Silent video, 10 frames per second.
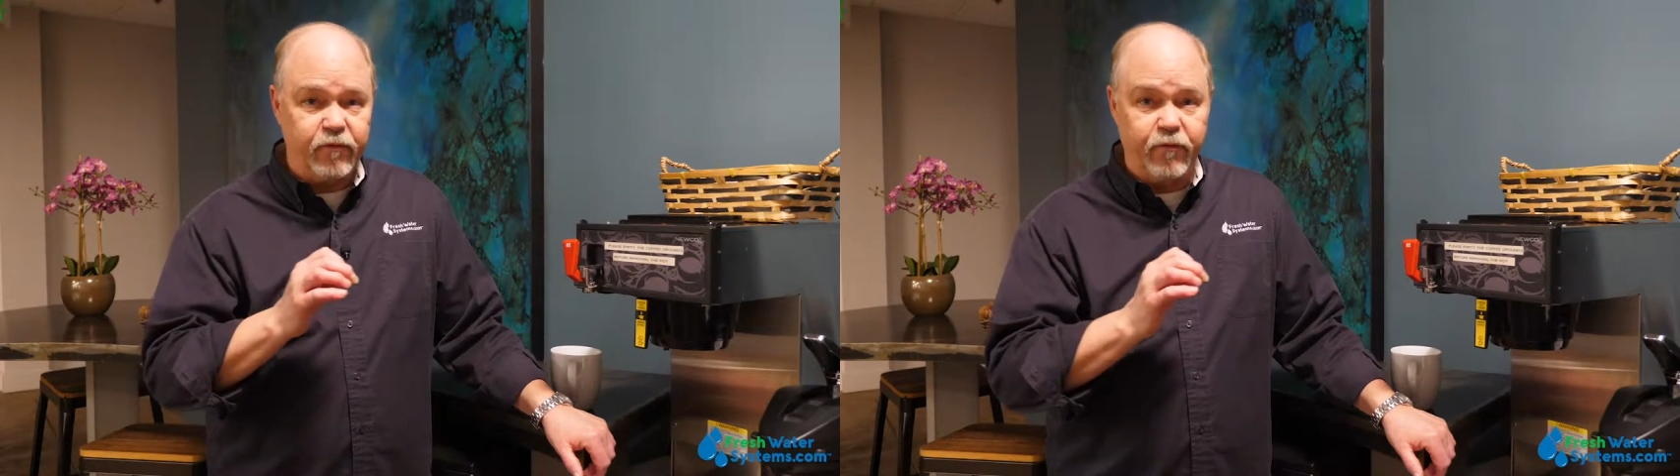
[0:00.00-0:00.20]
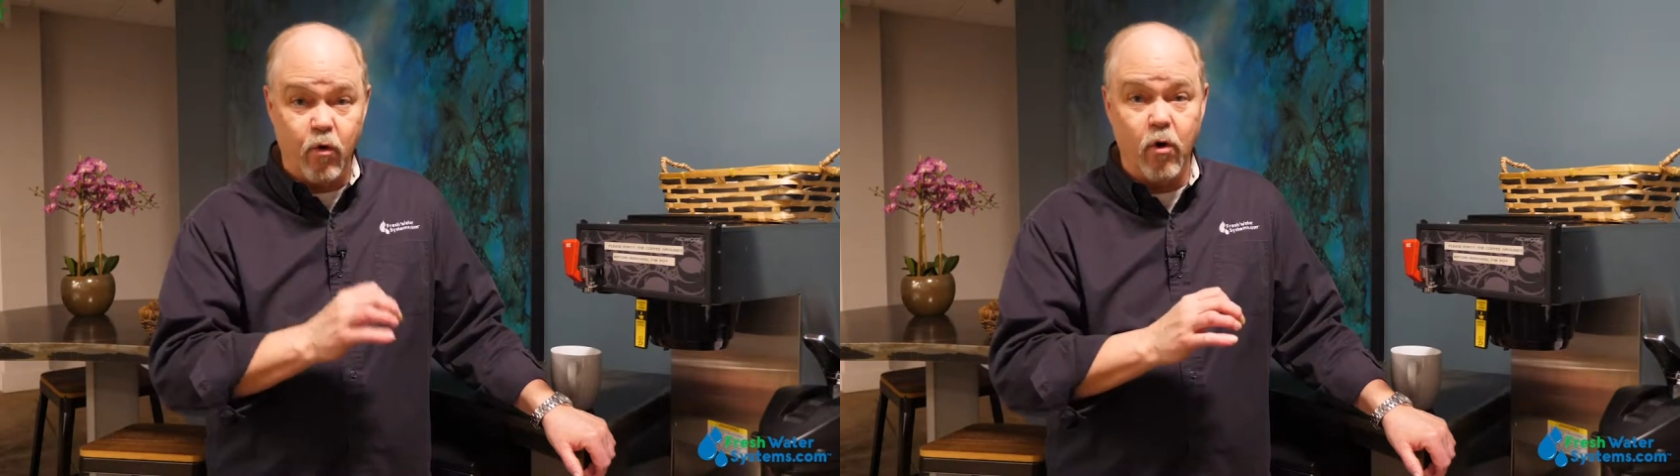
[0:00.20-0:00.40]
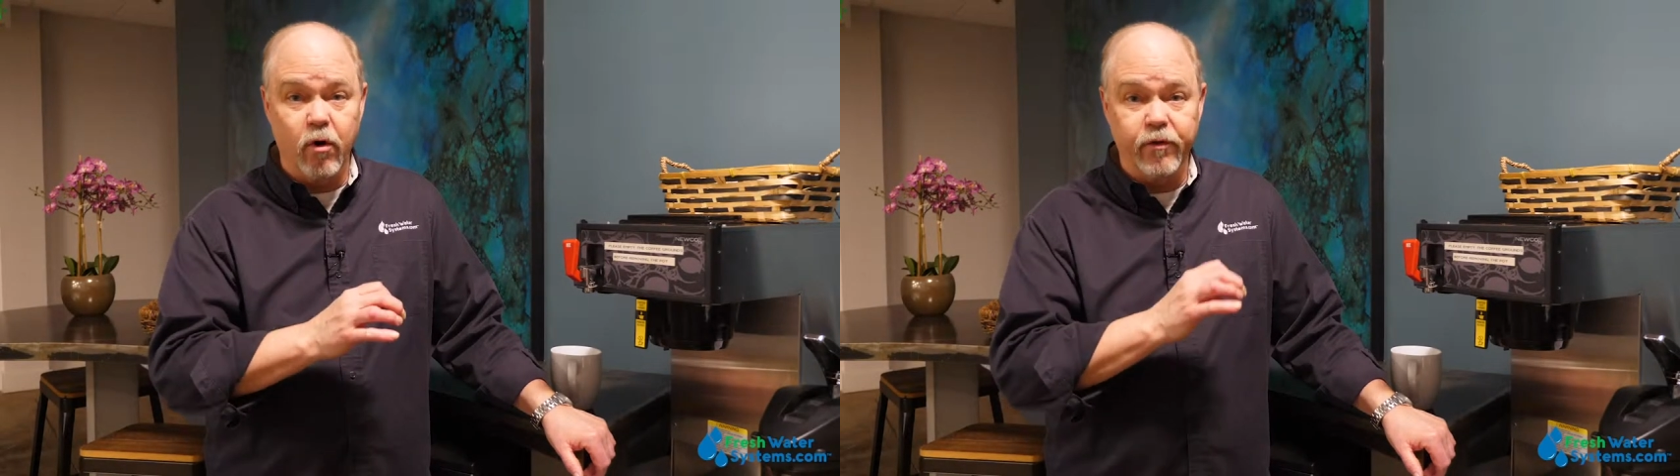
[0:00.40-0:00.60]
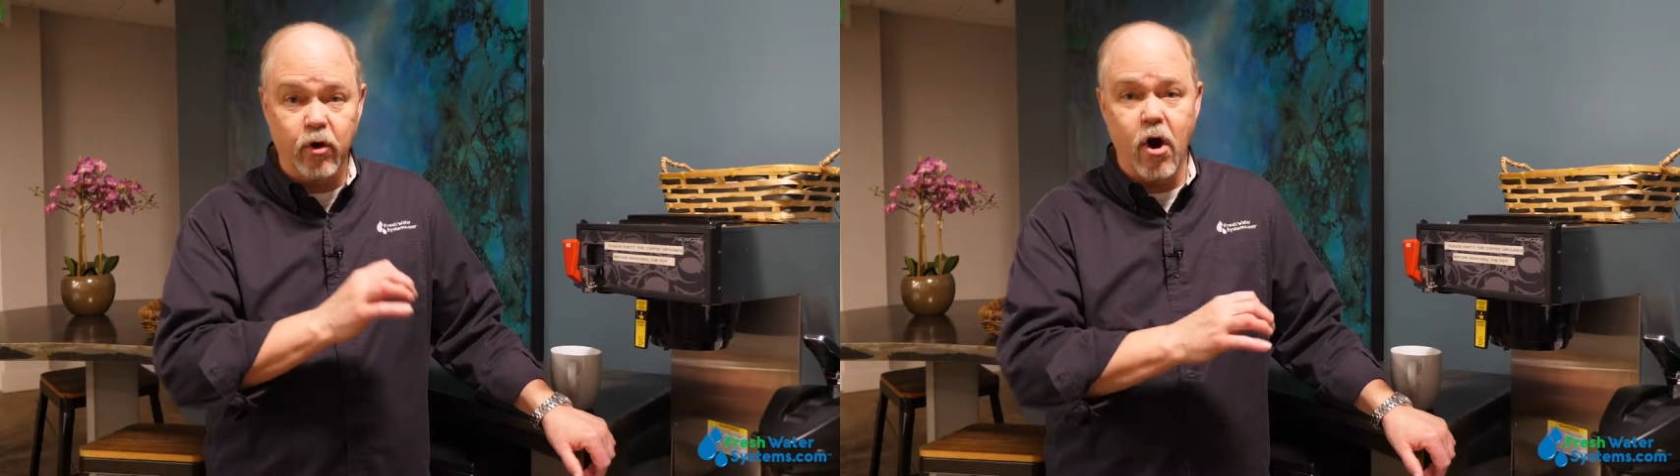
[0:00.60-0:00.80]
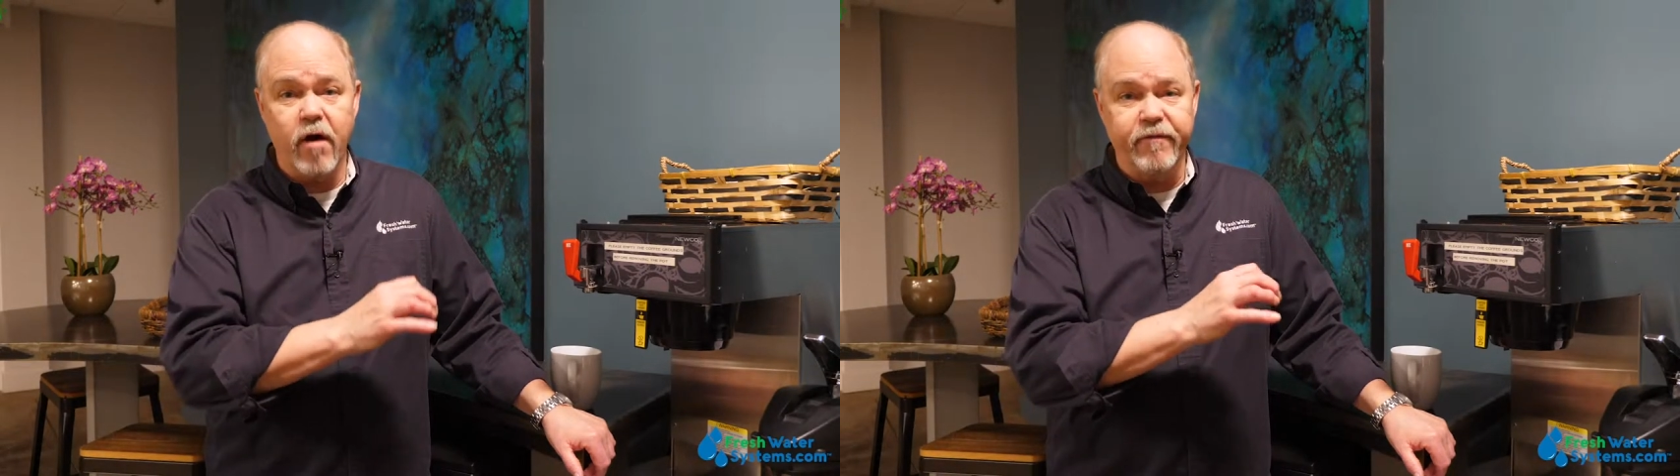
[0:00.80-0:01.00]
for the
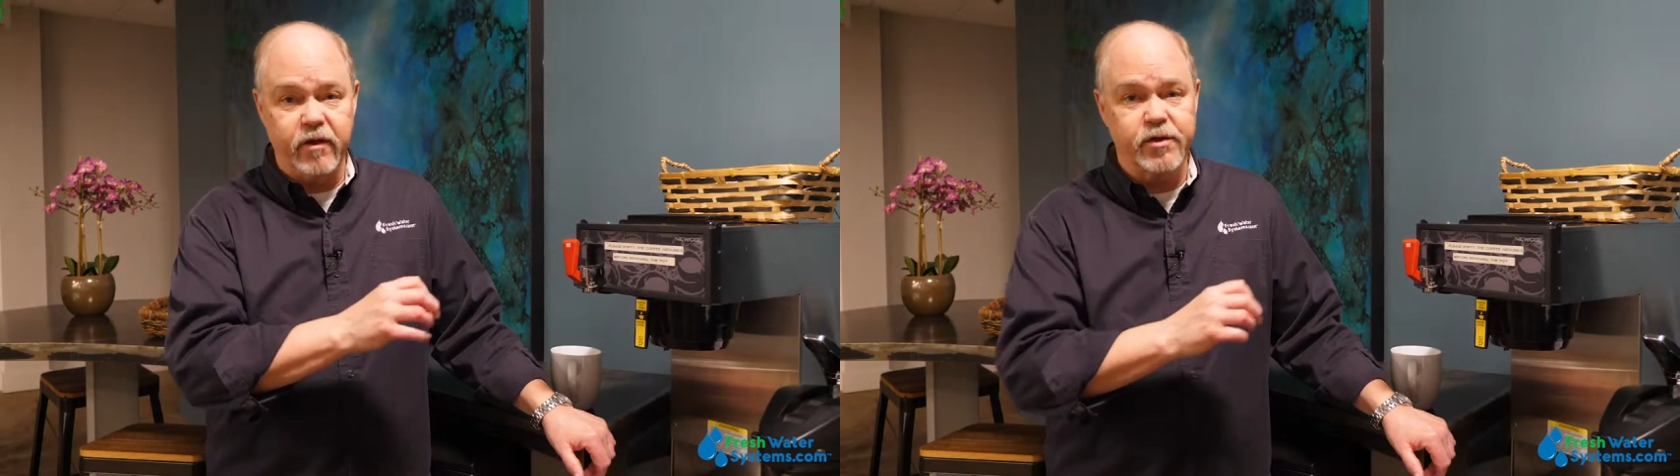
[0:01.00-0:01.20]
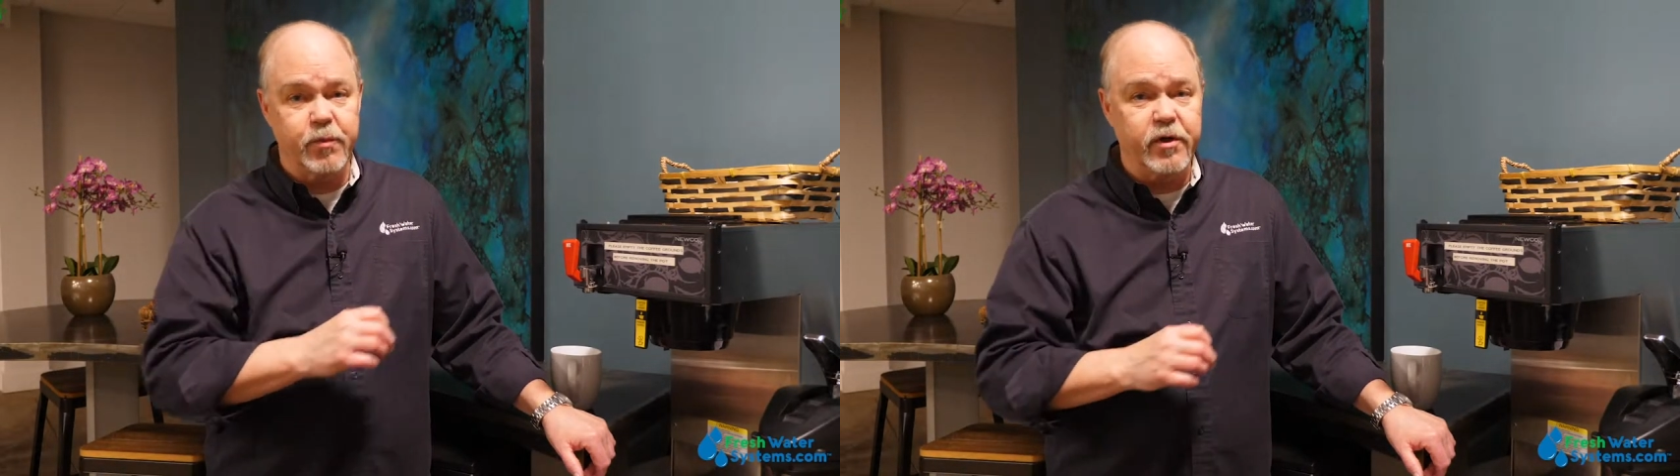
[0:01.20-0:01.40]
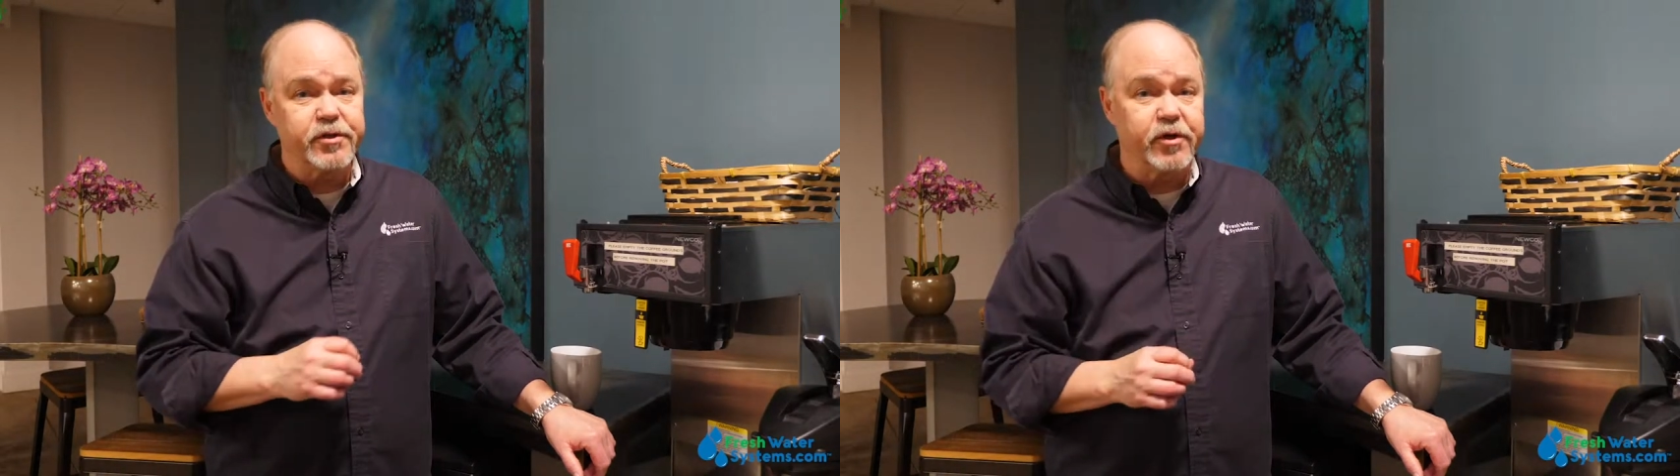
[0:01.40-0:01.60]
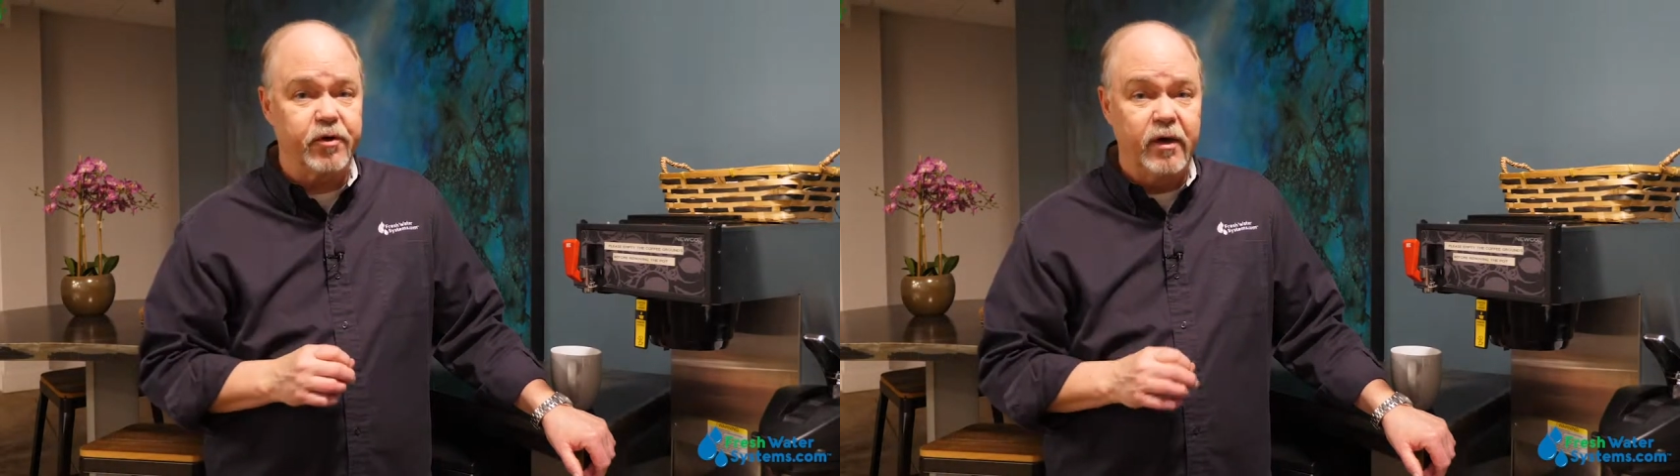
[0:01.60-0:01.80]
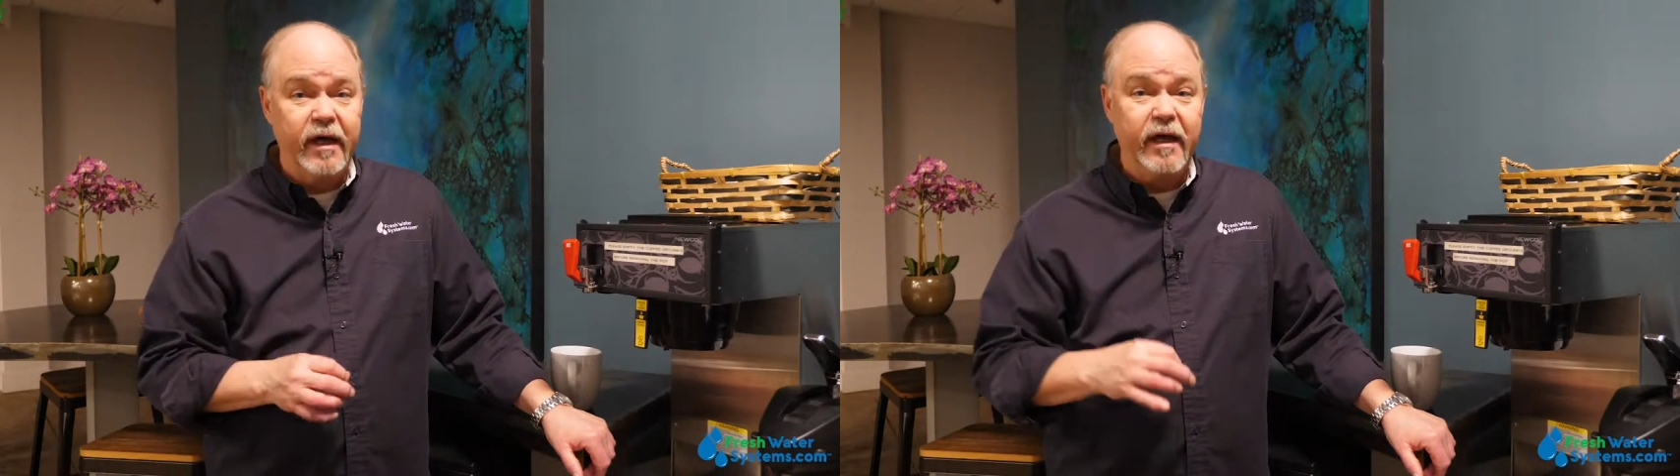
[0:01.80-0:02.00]
coffee and espresso,